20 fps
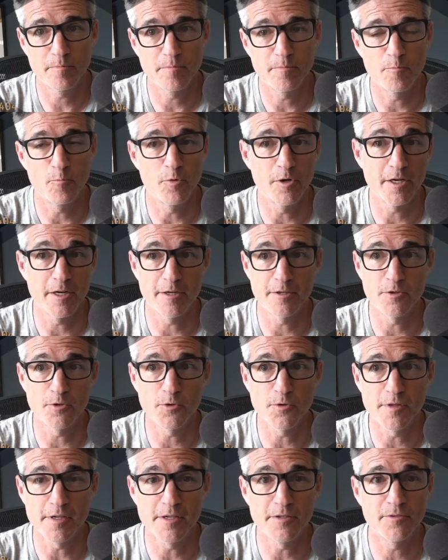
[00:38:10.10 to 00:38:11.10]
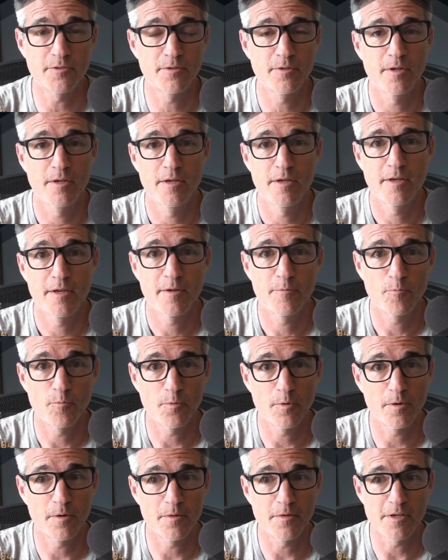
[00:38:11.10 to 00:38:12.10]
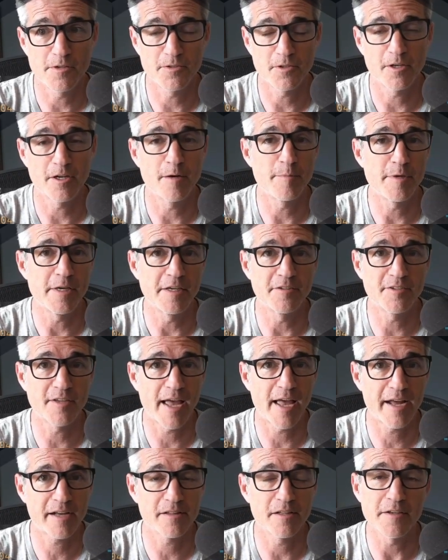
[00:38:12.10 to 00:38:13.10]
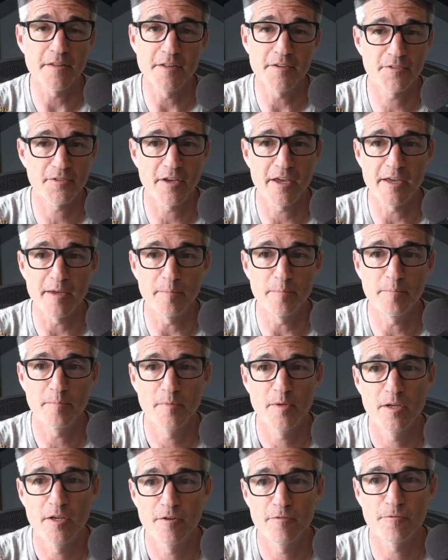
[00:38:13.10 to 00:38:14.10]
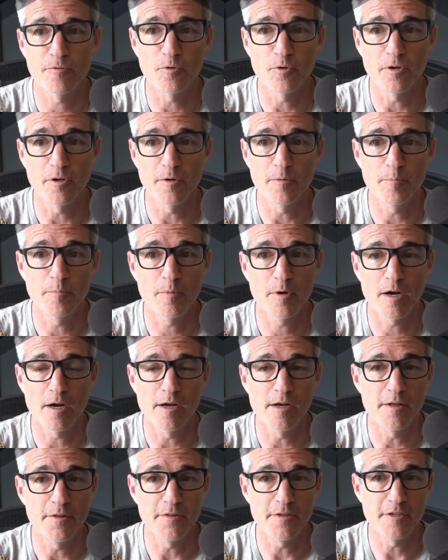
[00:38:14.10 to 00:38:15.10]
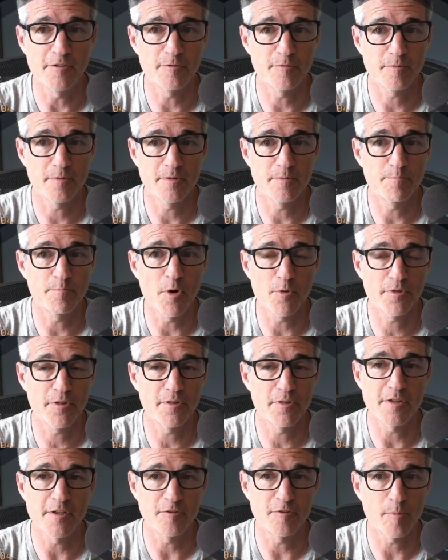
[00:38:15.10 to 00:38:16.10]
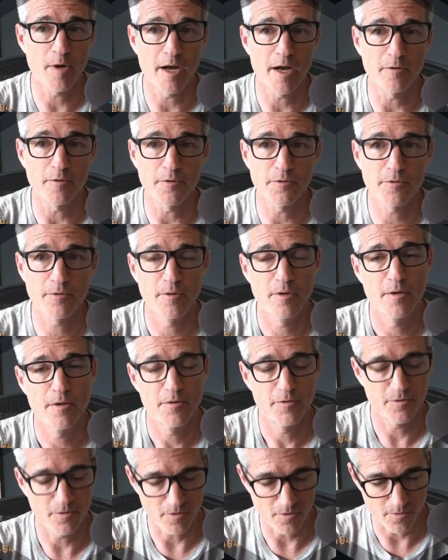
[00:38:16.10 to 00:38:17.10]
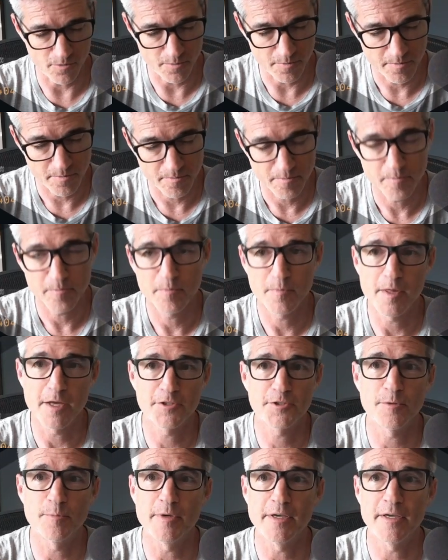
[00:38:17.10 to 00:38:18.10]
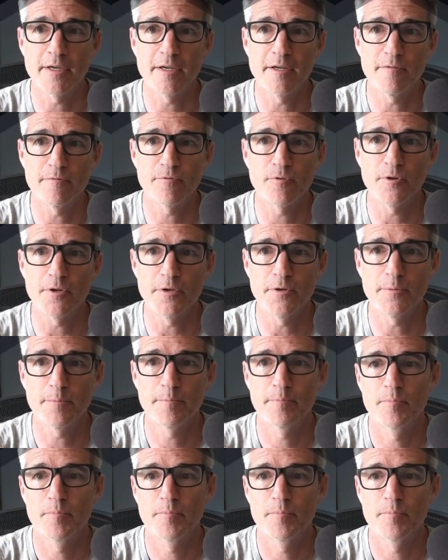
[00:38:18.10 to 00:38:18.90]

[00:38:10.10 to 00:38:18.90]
we're going to do these. These are going to be exactly the same for both of these models. So that should be a hint for you.